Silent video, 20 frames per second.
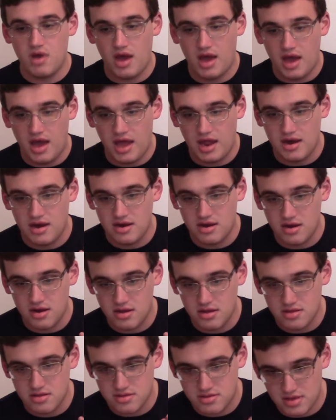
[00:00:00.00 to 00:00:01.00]
and
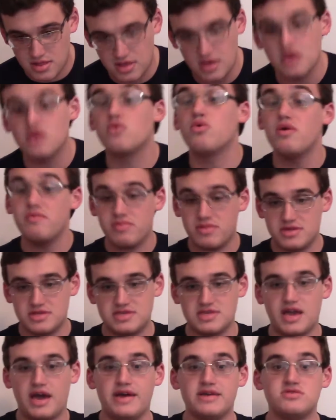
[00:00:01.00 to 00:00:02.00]
to the equivalent
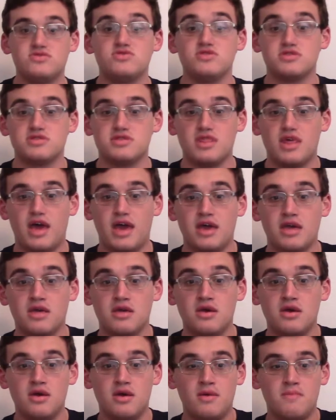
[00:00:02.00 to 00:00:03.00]
side, just like
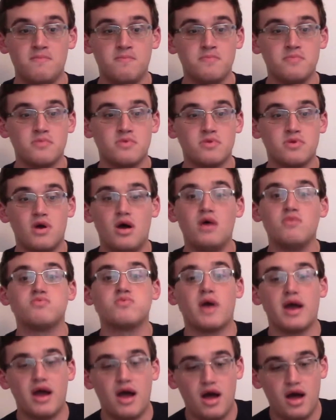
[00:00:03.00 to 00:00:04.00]

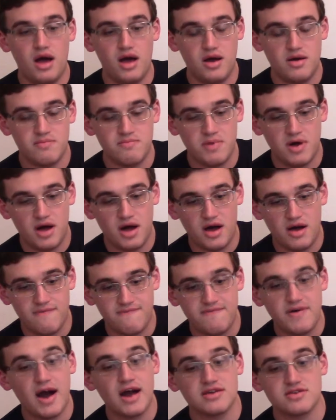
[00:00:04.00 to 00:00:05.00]

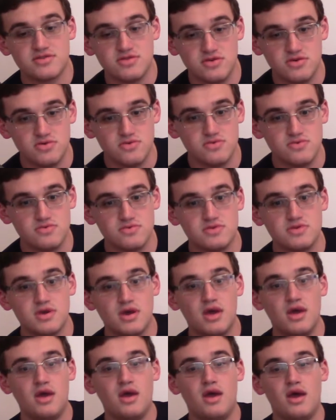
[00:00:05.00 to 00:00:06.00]
Fox News
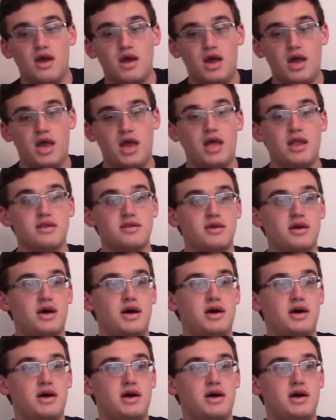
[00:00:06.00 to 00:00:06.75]
and